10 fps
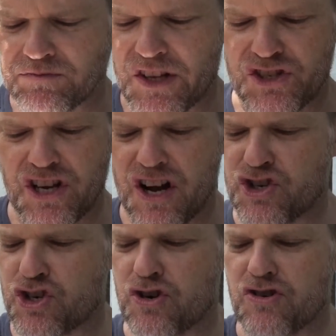And so
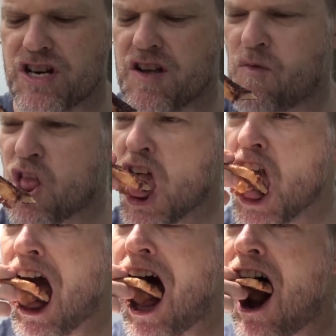sugary.
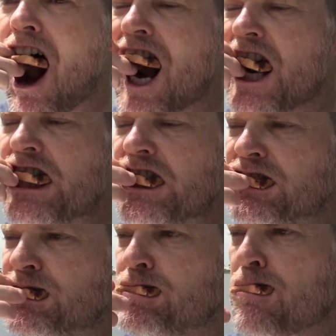Oh.
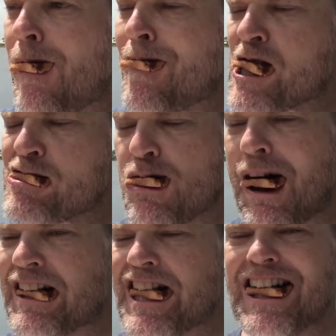
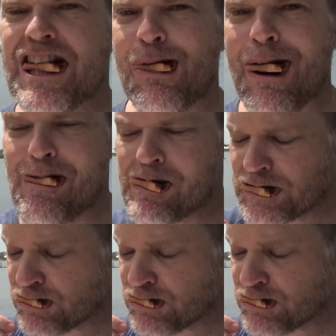I tell you what.